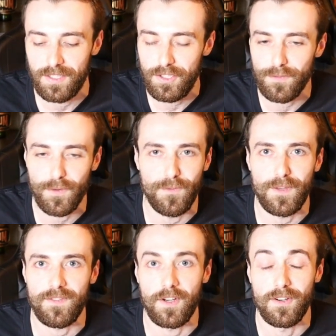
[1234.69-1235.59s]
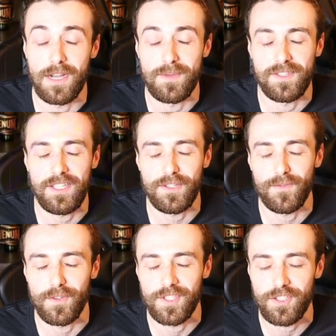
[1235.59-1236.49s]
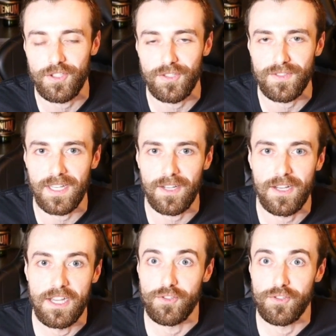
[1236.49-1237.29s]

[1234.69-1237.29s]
been teaching for 6 years now,